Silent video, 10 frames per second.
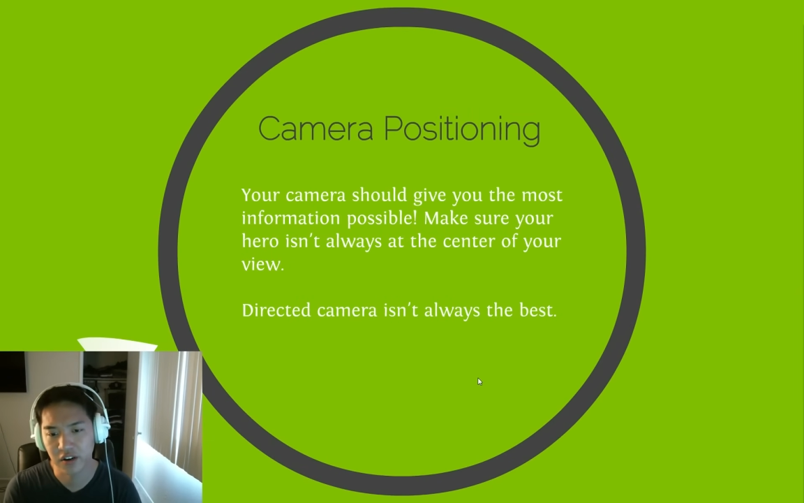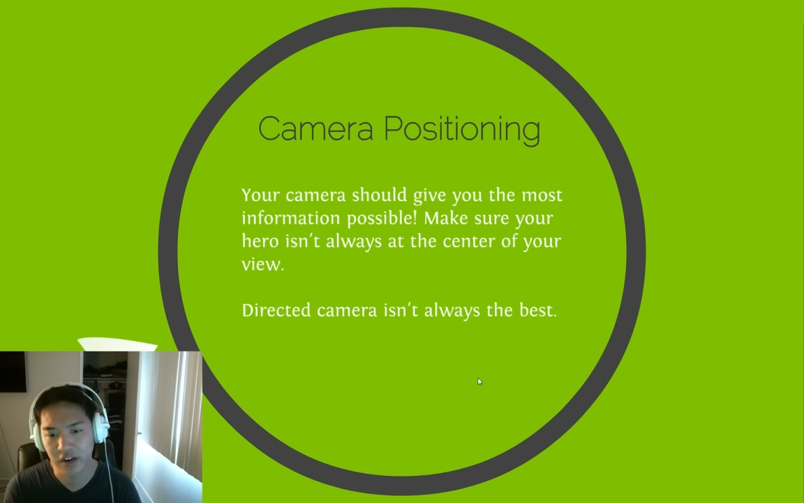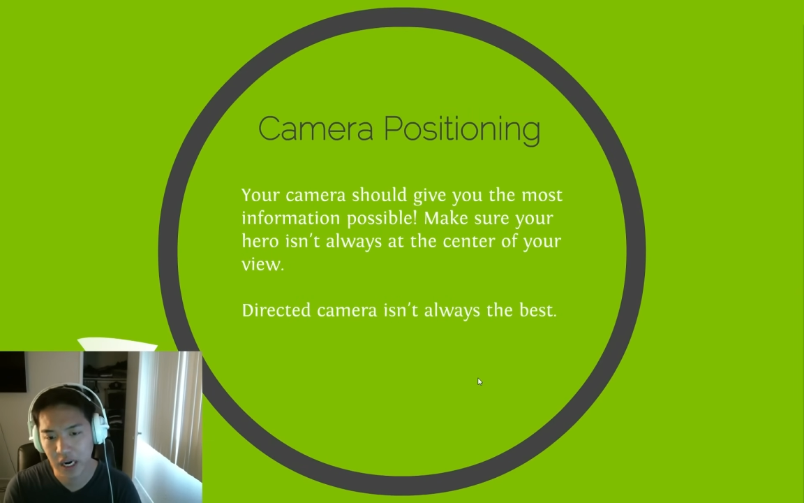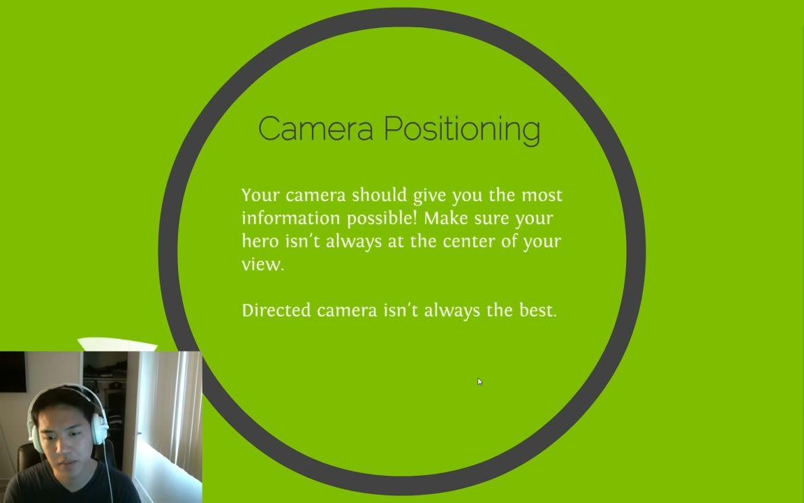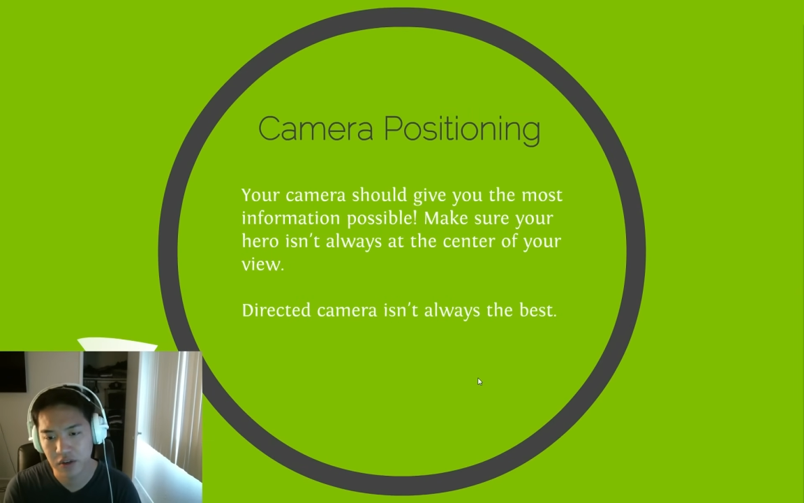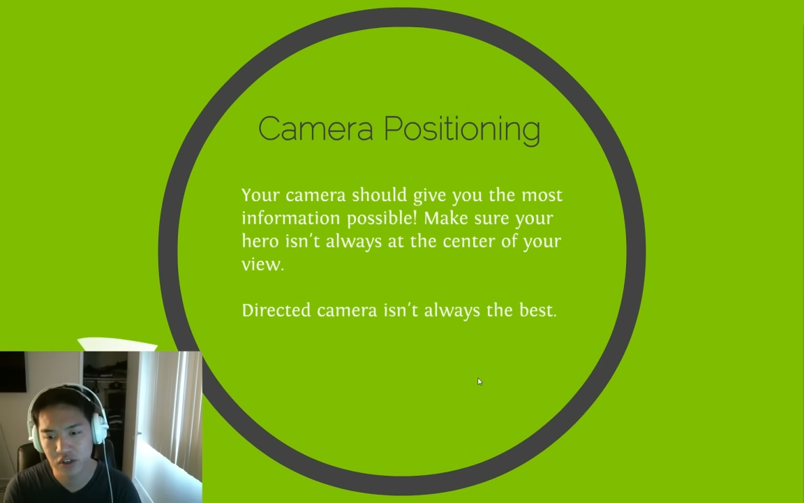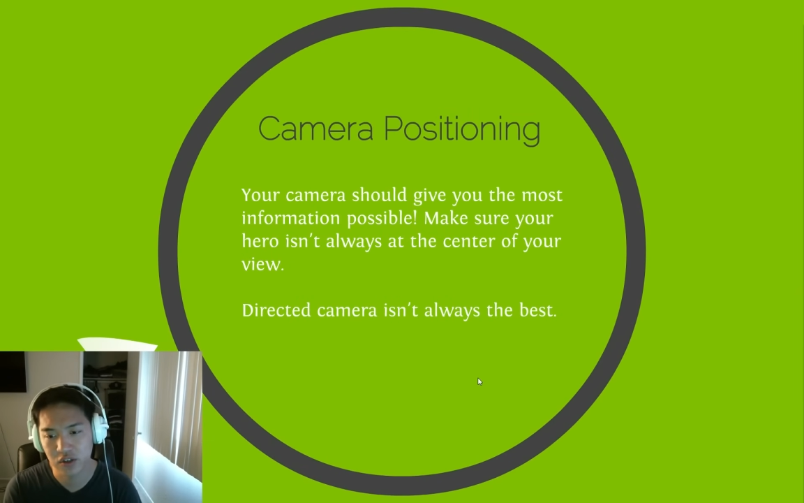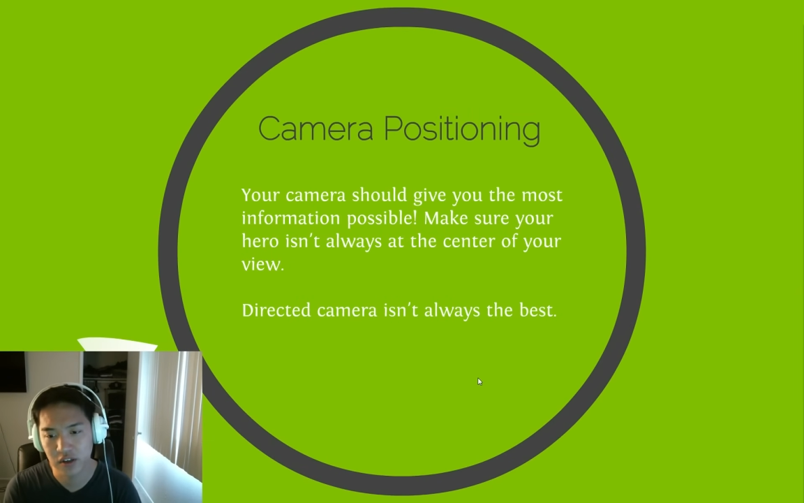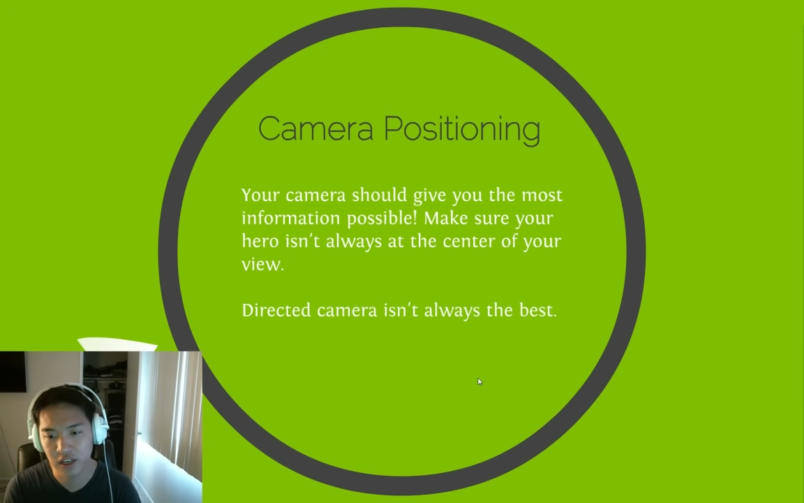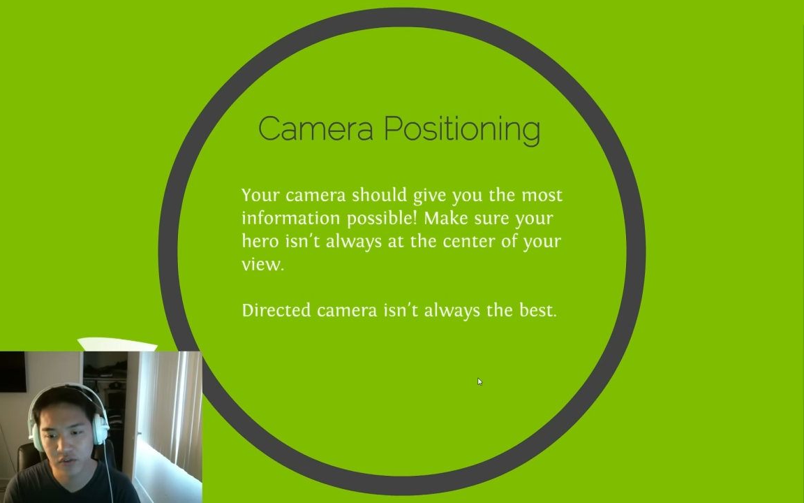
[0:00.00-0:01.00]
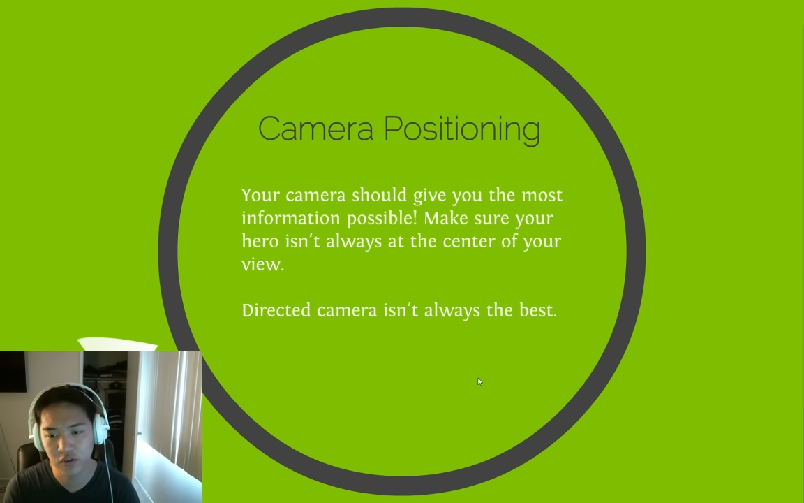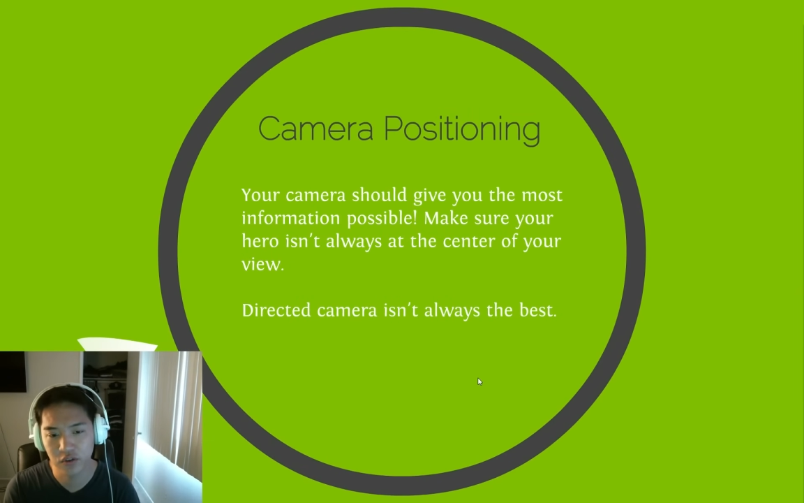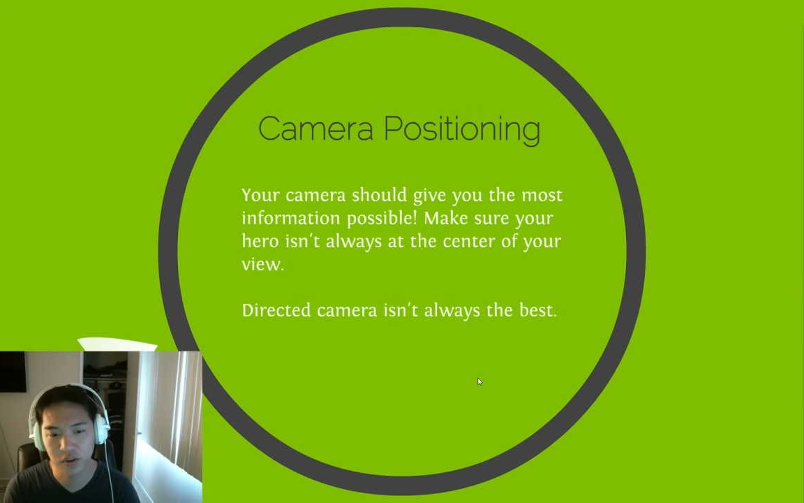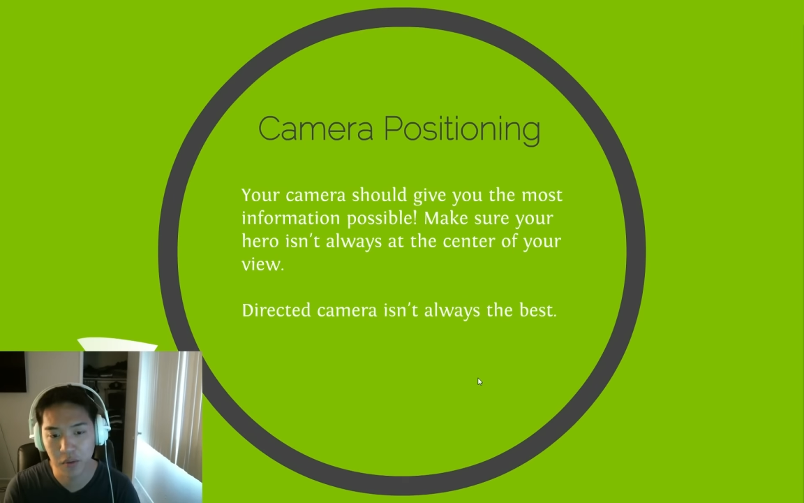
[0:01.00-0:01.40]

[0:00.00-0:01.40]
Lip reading: Your camera should give you the